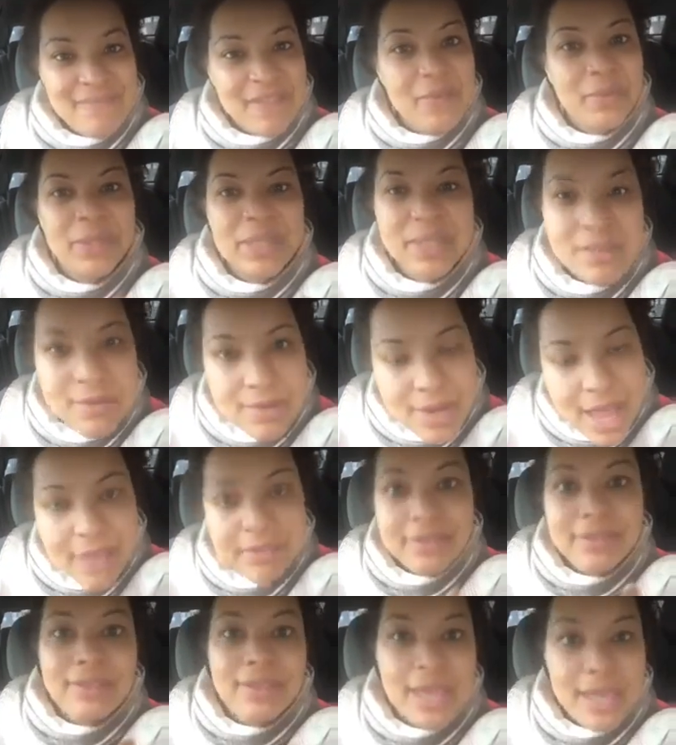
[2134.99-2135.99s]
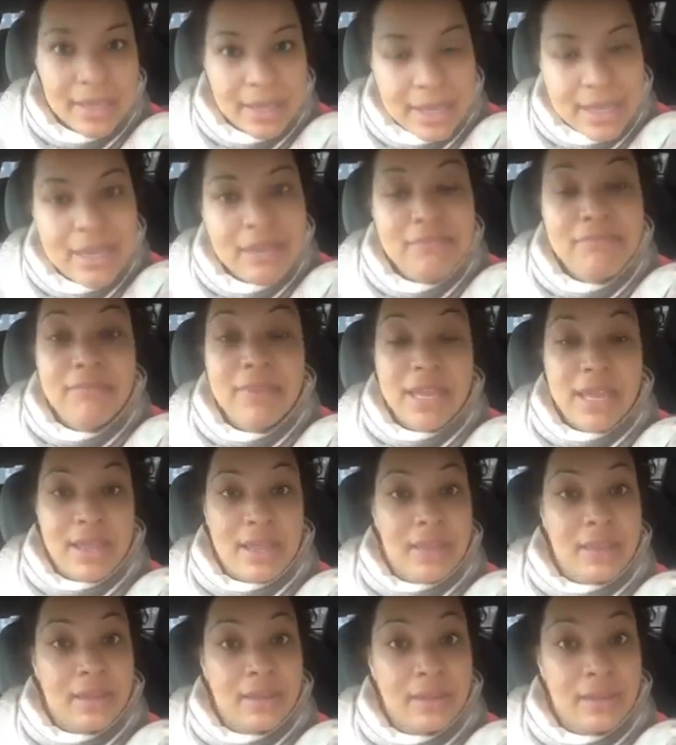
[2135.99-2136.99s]
There was nothing in
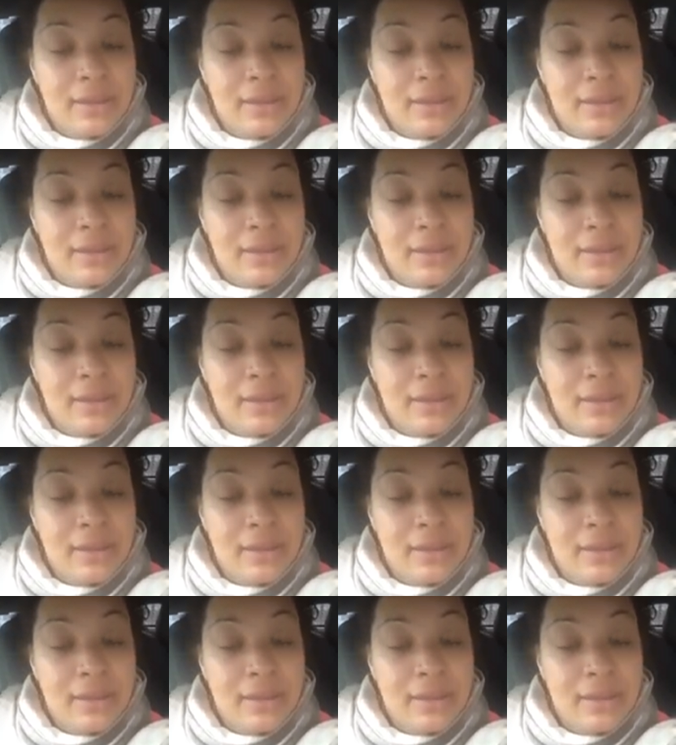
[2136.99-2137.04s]
me